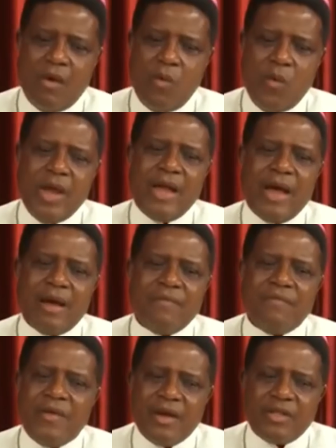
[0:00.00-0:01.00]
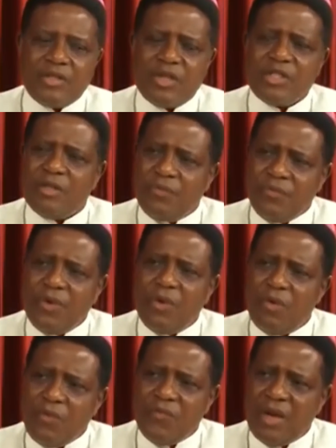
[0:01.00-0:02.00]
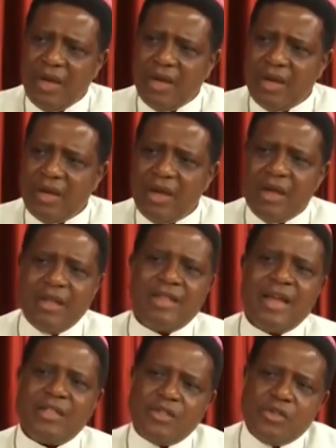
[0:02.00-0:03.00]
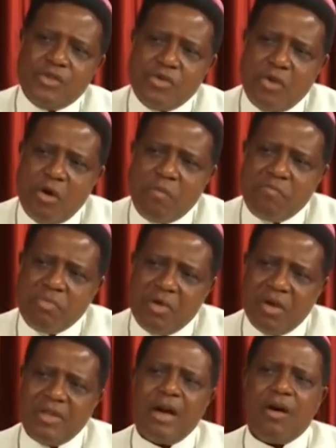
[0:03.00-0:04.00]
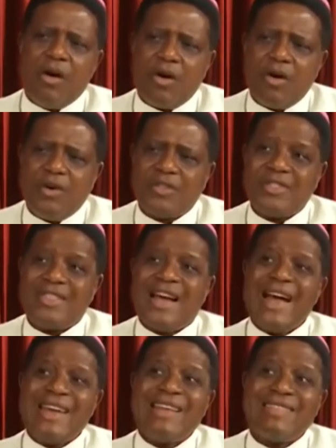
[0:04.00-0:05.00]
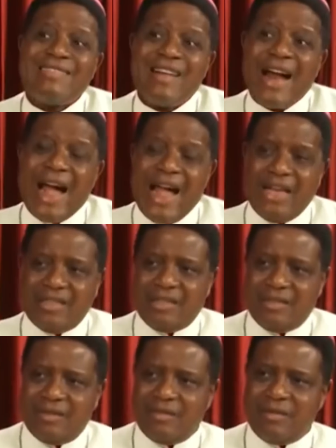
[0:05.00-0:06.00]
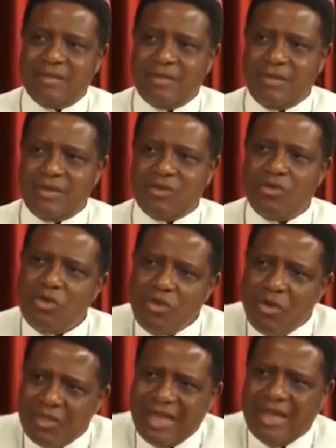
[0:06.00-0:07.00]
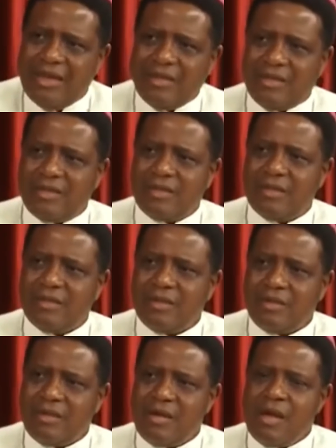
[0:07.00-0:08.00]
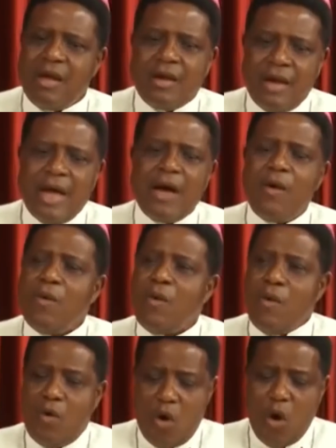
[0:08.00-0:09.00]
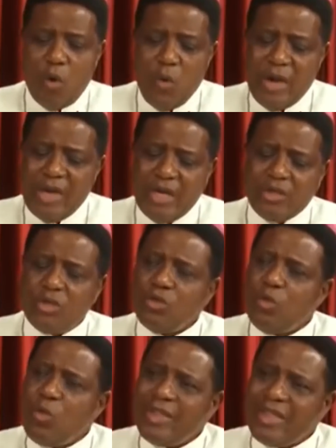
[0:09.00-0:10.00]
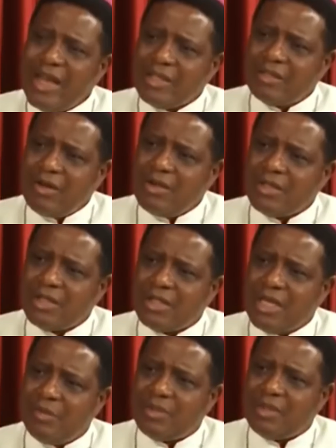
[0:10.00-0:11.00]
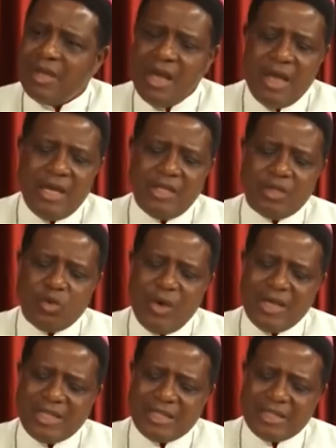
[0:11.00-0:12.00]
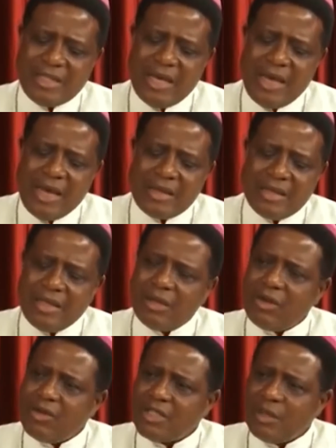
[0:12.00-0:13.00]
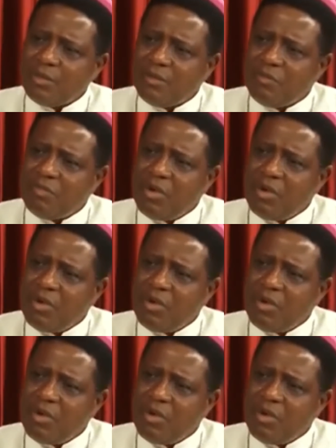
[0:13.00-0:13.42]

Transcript: we had very such a fellow feeling that your brother or cousin had a right to your things. Yes. Now, all we need to do with that concept is to extend the concept of